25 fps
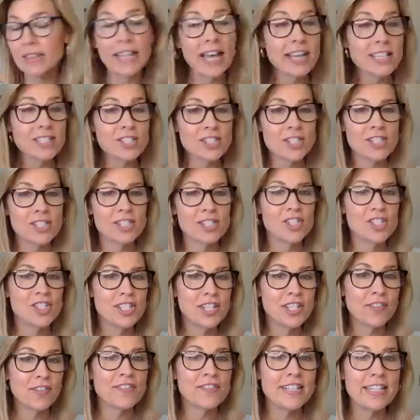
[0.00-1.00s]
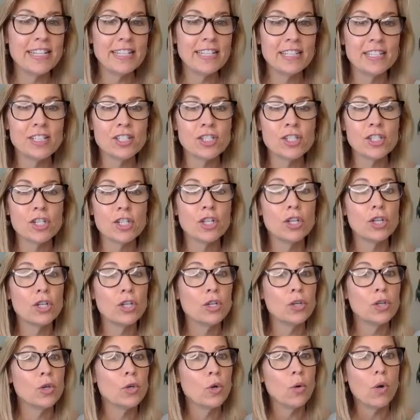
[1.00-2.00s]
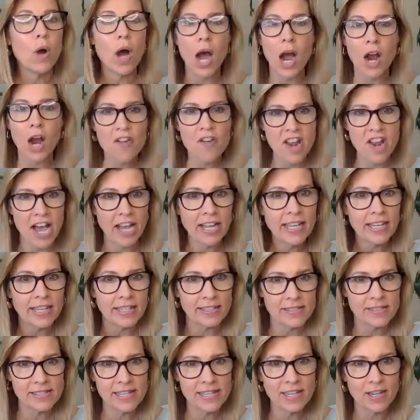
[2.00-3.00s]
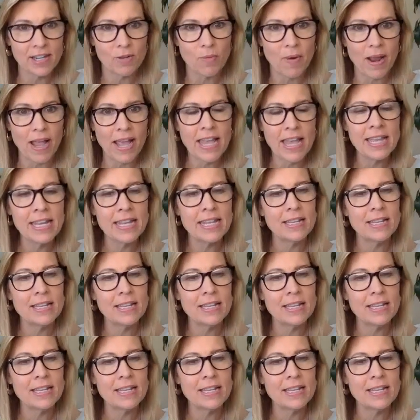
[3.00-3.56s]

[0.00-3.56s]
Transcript: let's shift into our nuggets here, right?